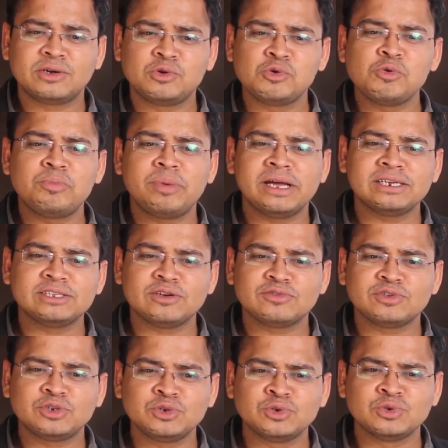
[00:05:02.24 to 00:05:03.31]
two pairs of
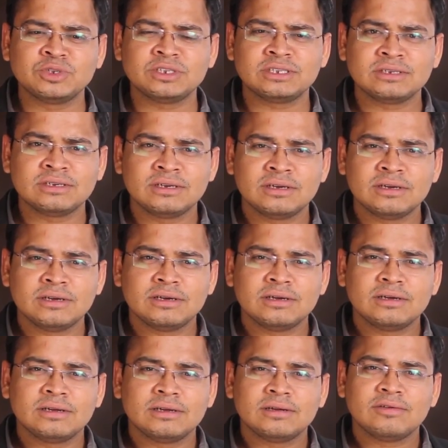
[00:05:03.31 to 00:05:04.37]
shoes,
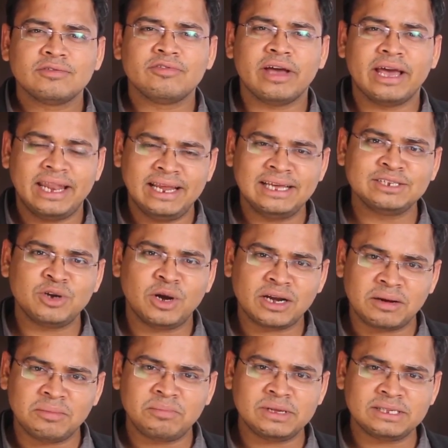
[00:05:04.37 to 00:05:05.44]
Wearing is not
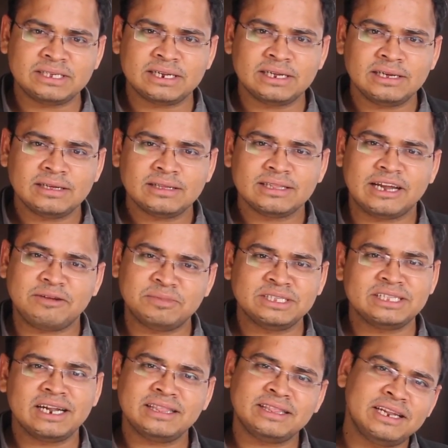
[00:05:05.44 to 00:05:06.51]
compulsory. That means
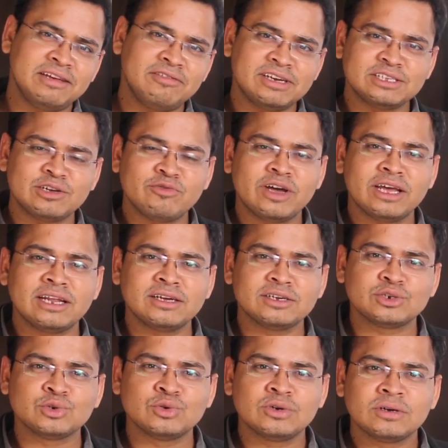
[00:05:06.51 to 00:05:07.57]
there are three ways of wearing a
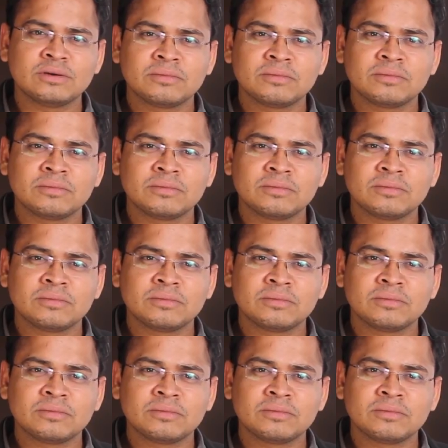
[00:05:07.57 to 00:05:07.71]
shoe.